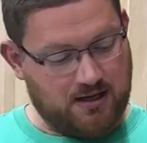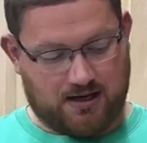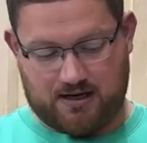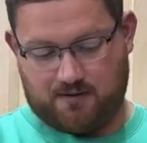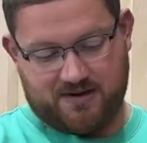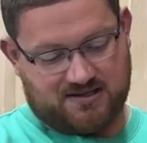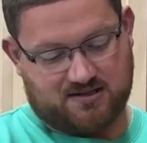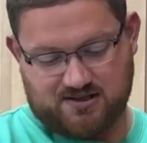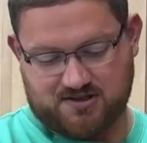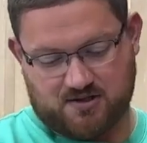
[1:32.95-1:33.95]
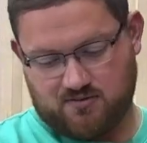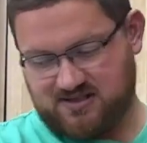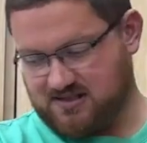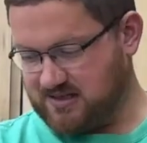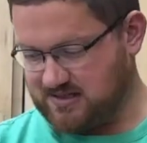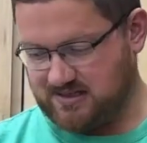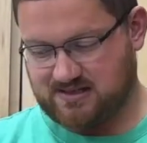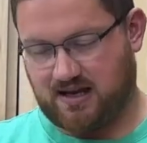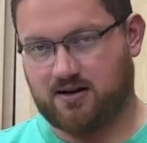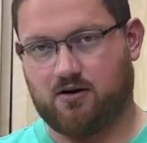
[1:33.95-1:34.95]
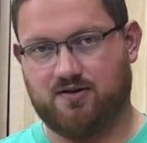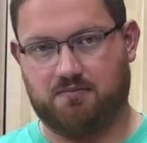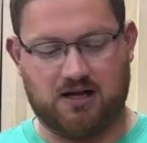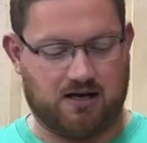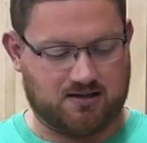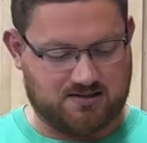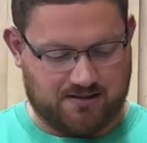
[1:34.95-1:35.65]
and I'll basically start with 60, sand all the blocks,